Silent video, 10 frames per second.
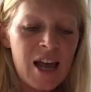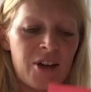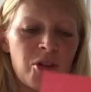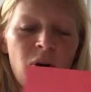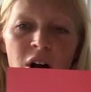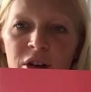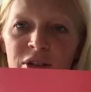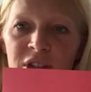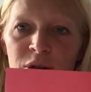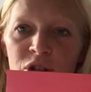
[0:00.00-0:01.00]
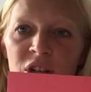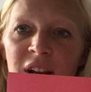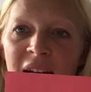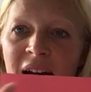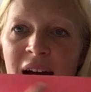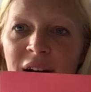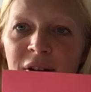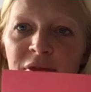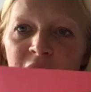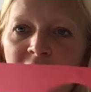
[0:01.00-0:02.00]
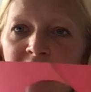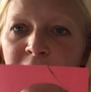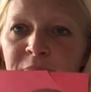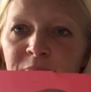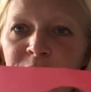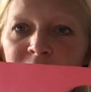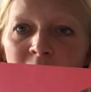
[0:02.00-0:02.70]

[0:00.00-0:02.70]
And you also should have um,